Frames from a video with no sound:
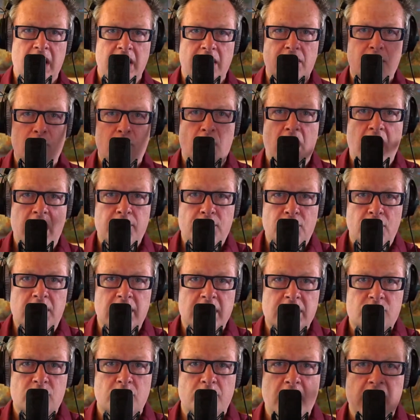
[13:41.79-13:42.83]
I don't know why I'm
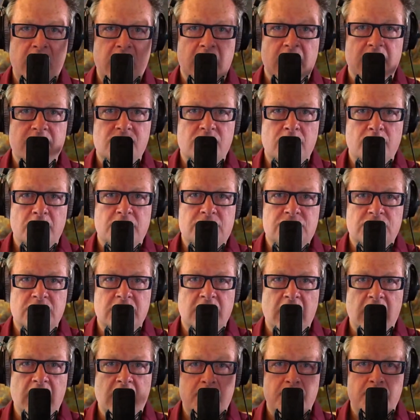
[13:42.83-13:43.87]
doing this with my hands so much
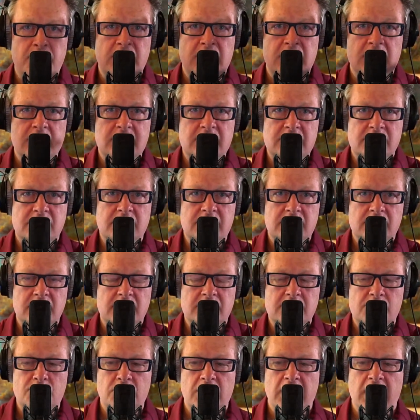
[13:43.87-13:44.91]
today, but it's
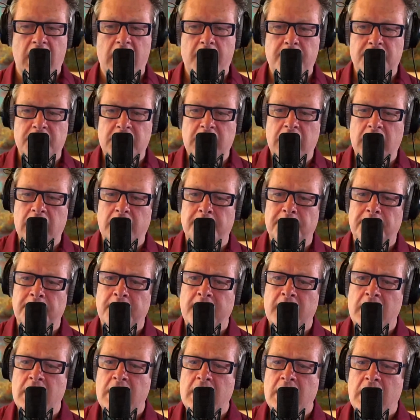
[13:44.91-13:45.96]
what's happening.
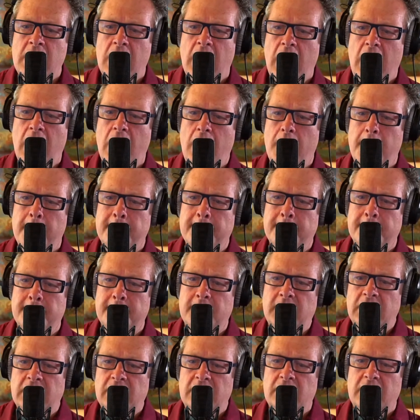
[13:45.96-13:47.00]

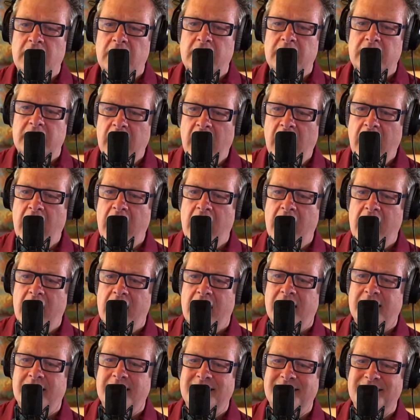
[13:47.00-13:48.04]

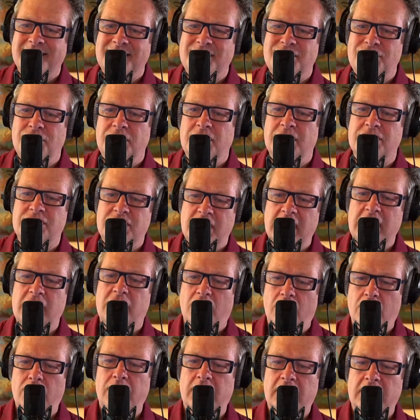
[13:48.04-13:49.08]
Yeah, Duyun, Jenny
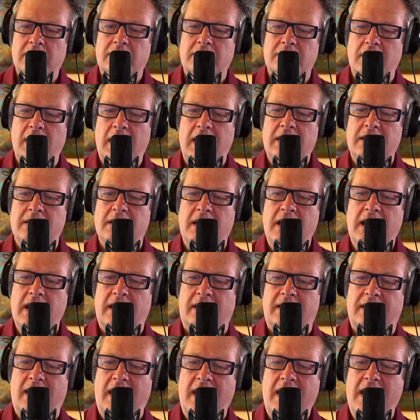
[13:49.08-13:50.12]
Ko, and
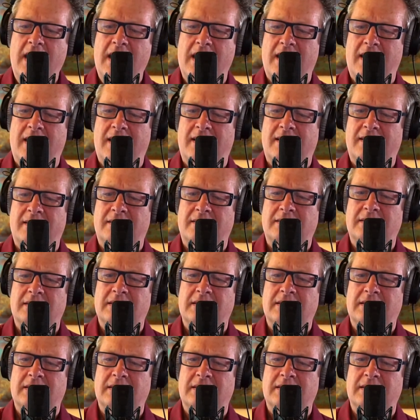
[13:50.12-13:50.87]
Nick, yeah.